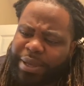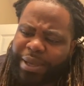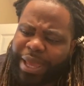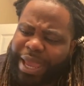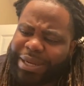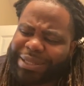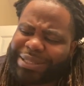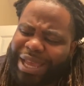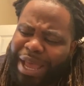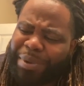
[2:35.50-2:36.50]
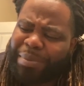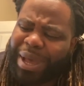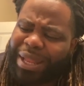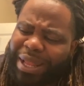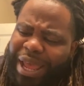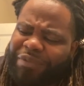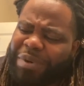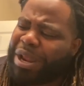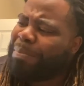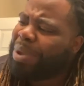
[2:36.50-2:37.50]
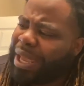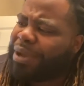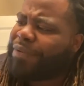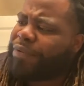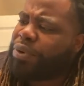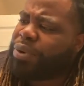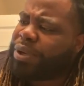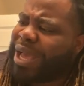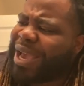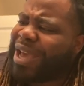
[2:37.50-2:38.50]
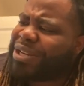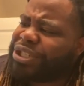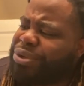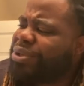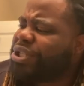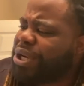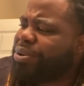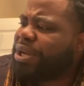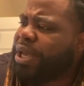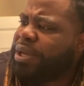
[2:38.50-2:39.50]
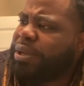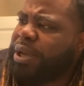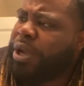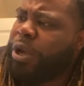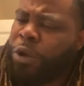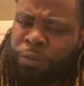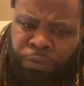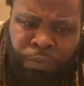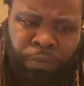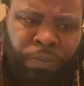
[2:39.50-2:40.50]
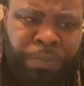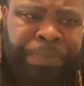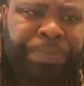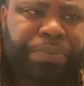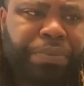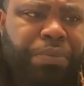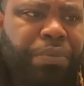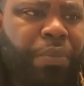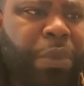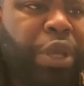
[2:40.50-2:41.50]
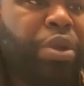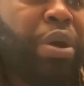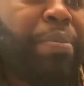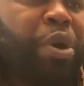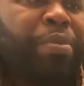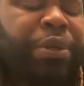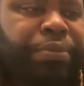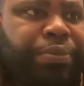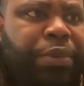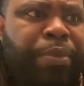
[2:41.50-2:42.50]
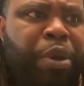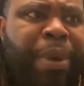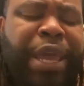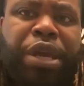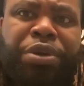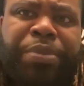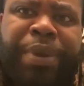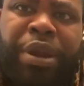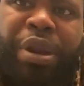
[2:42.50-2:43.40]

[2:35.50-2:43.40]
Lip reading: Had the time of my life, but I'm paying for it. I got to shoot a show today. You know, I'm on my elderberry